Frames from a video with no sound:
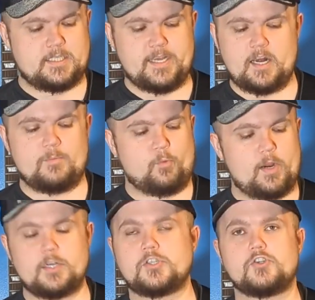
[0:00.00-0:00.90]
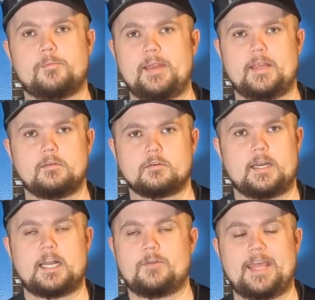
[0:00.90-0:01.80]
set up where it should be
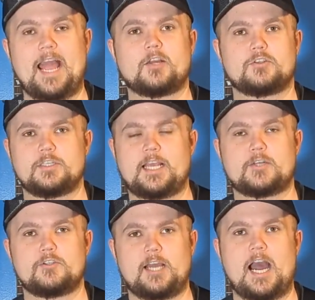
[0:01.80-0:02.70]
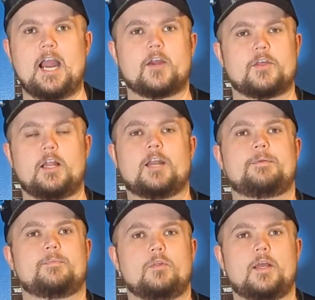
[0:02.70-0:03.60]
right now. The action is actually higher than a lot of
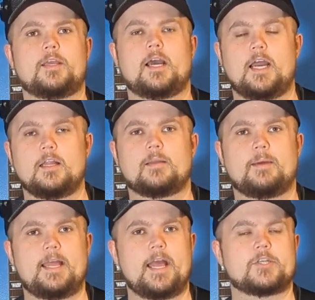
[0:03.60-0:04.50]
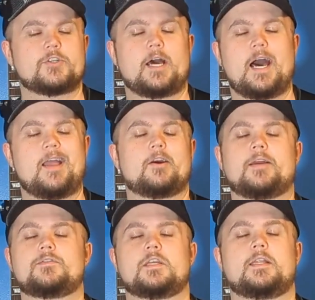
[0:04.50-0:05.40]
people like it. I like my action higher.
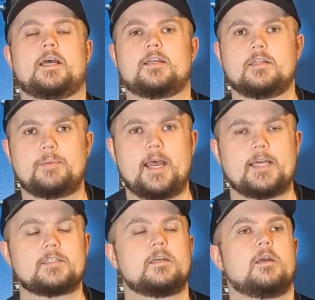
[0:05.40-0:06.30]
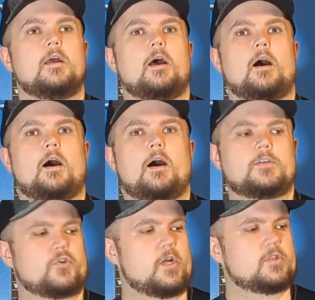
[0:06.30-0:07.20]
I've said that in the past.
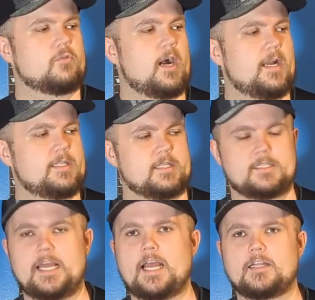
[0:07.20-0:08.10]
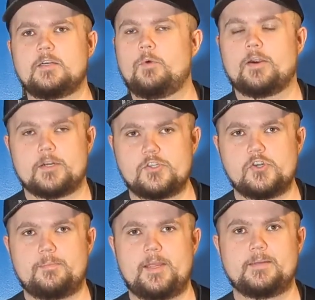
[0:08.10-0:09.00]
Truss rod is exactly where it
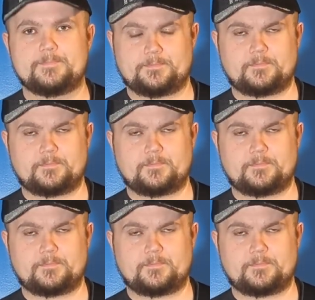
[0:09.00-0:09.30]
should be.